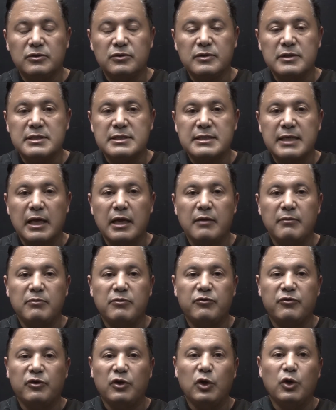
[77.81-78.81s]
to the
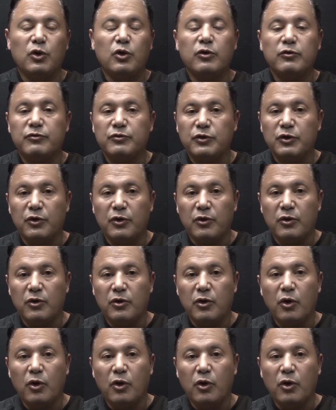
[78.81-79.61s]
same flow of your